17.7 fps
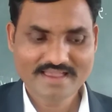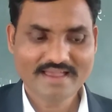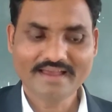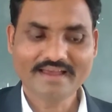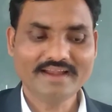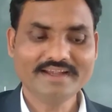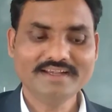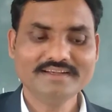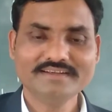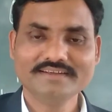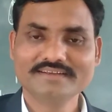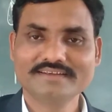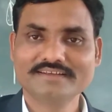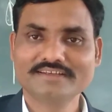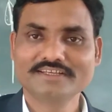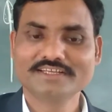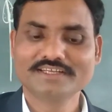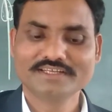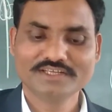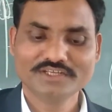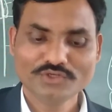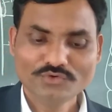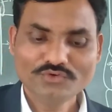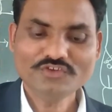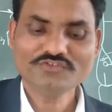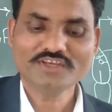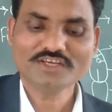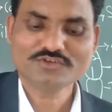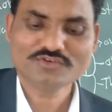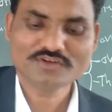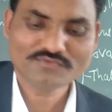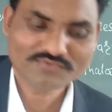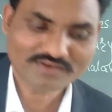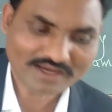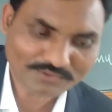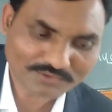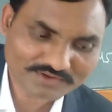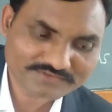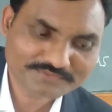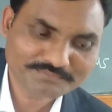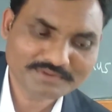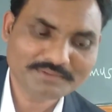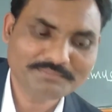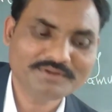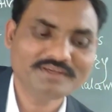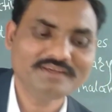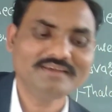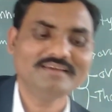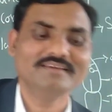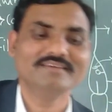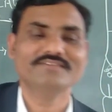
And unisexual flowers may be